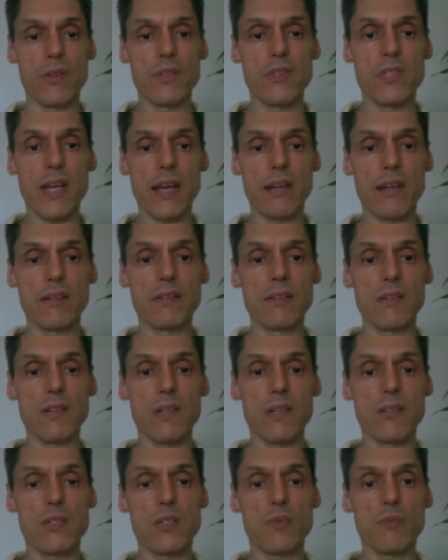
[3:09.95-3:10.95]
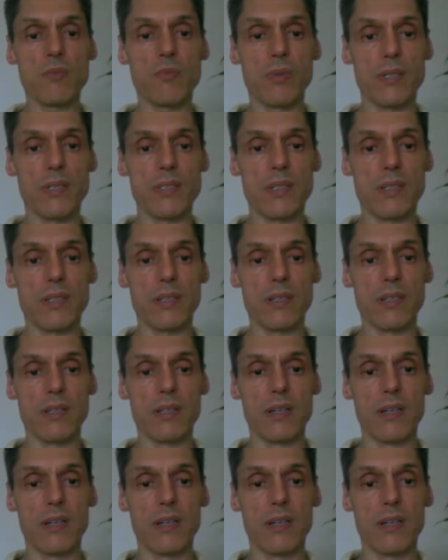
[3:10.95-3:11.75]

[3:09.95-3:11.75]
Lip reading: second is simplicity.